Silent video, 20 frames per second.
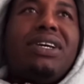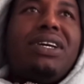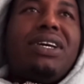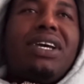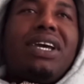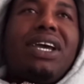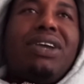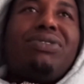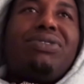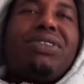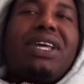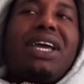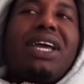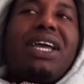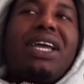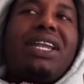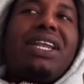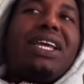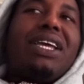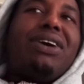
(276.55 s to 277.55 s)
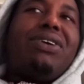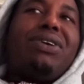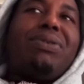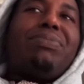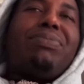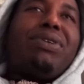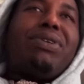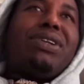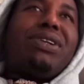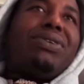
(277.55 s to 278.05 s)
Brother
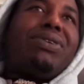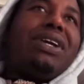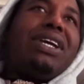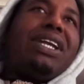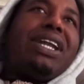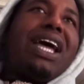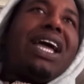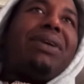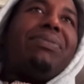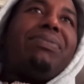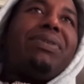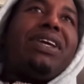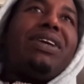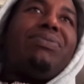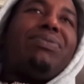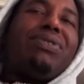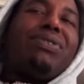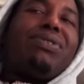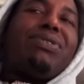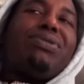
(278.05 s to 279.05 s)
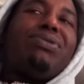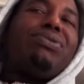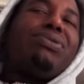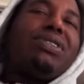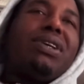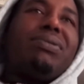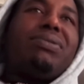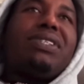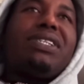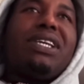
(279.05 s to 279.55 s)
don't even like me. He want to do
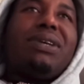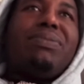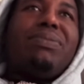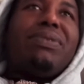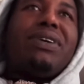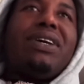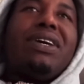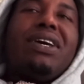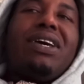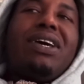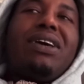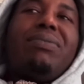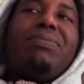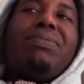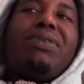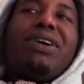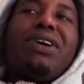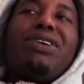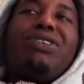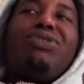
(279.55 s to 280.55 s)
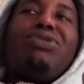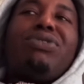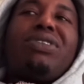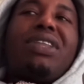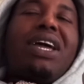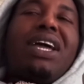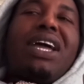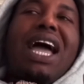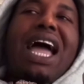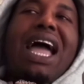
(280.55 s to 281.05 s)
something to me. But you
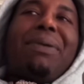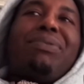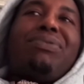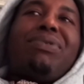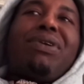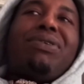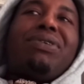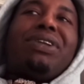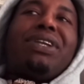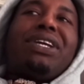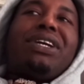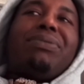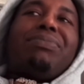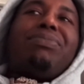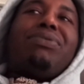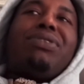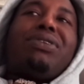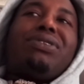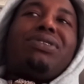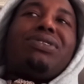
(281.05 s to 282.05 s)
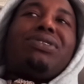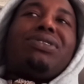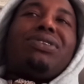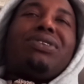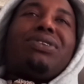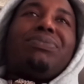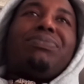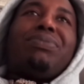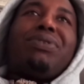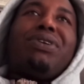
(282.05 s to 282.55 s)
think I be around a nigga brother
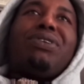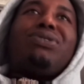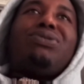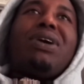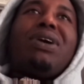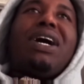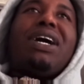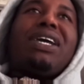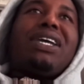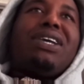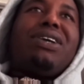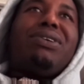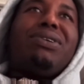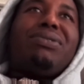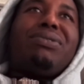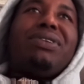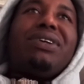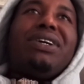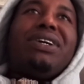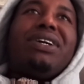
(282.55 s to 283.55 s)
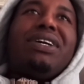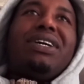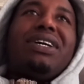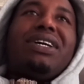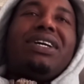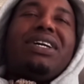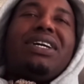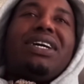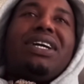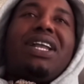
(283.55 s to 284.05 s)
who I killed.
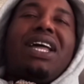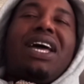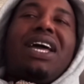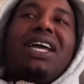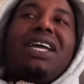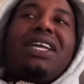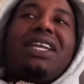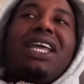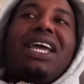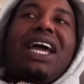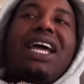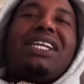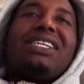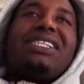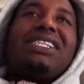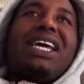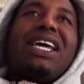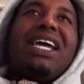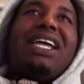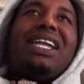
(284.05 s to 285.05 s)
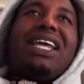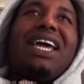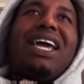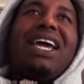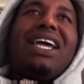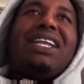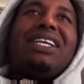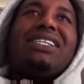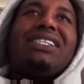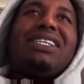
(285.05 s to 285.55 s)
Like, they got the same
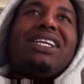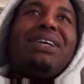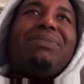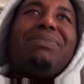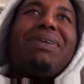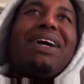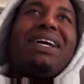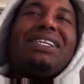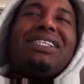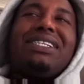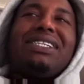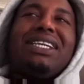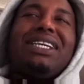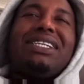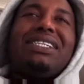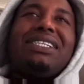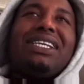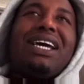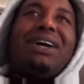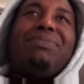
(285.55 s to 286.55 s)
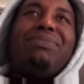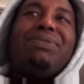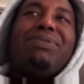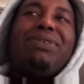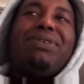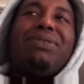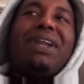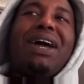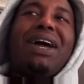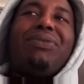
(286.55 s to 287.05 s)
daddy. Everybody sit
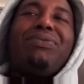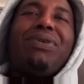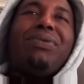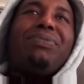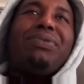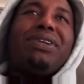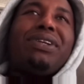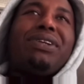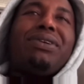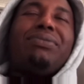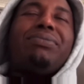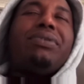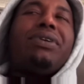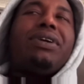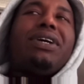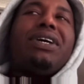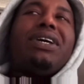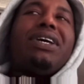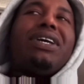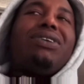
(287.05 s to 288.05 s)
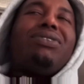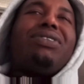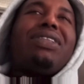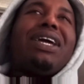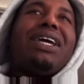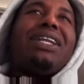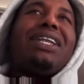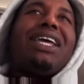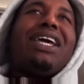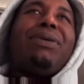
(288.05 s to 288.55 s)
somewhere and I run with them. You
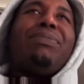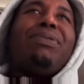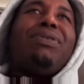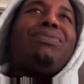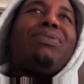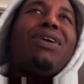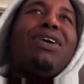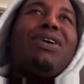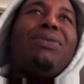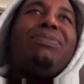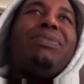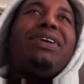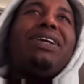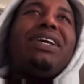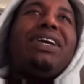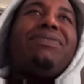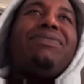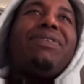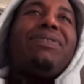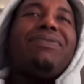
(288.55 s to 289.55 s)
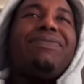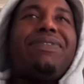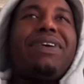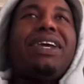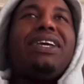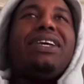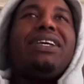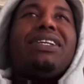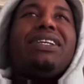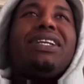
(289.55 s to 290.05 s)
think they'll be wrong me if I'm
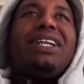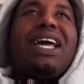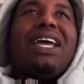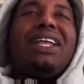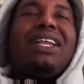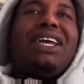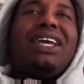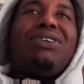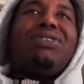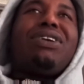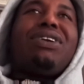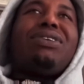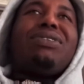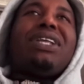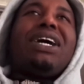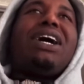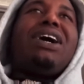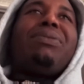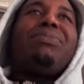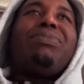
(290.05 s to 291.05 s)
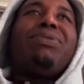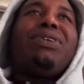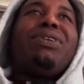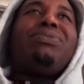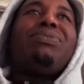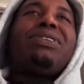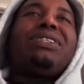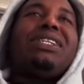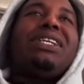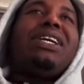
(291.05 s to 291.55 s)
fake? Like, now you killed our brother,
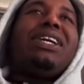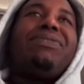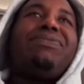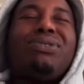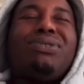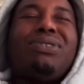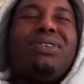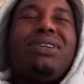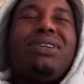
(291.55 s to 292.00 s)
we still fuck.